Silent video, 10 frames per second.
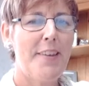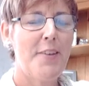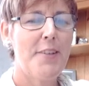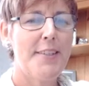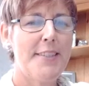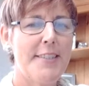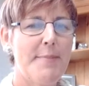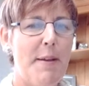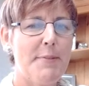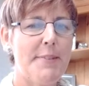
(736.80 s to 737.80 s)
You can
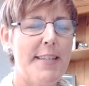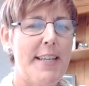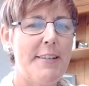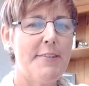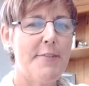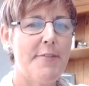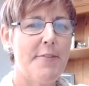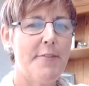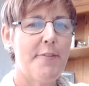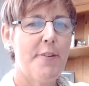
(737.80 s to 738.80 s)
just about see it
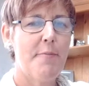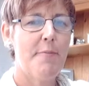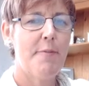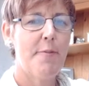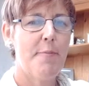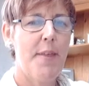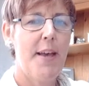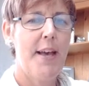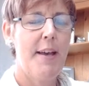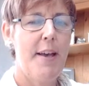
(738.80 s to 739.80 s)
from
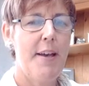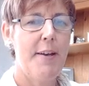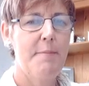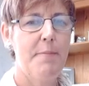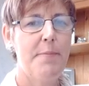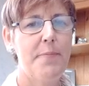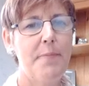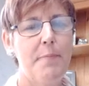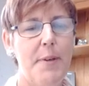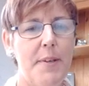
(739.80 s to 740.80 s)
there.
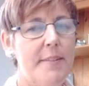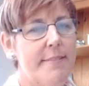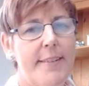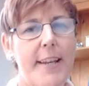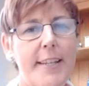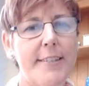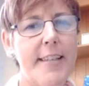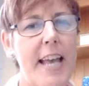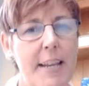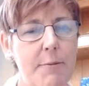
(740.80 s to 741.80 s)
But like I
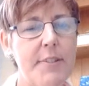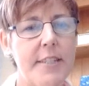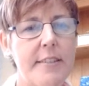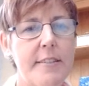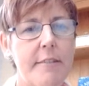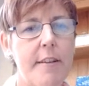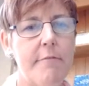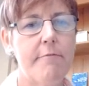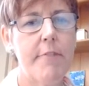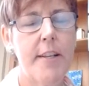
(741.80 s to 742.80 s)
say, it was just
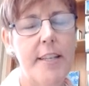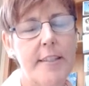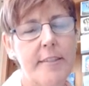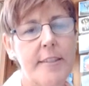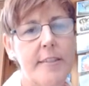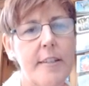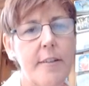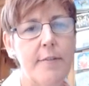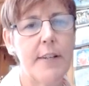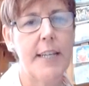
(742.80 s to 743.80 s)

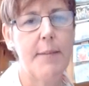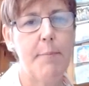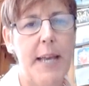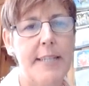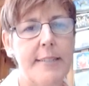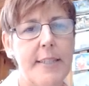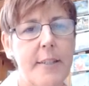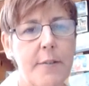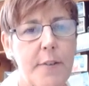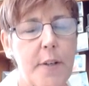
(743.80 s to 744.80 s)
a lovely
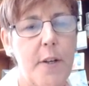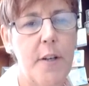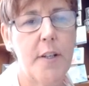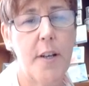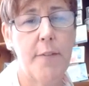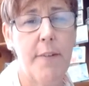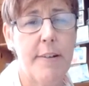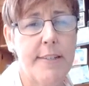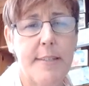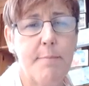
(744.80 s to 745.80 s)
painting of a
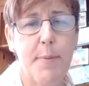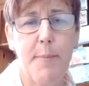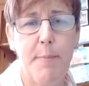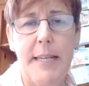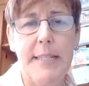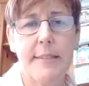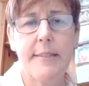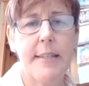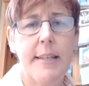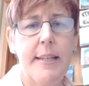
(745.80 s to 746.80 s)
very simple
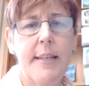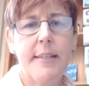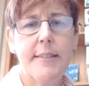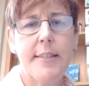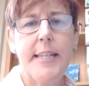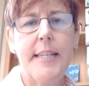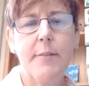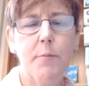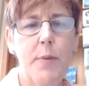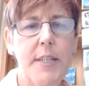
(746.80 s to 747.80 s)
beach
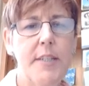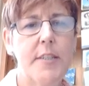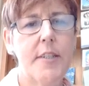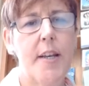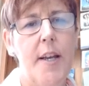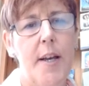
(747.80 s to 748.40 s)
scene, which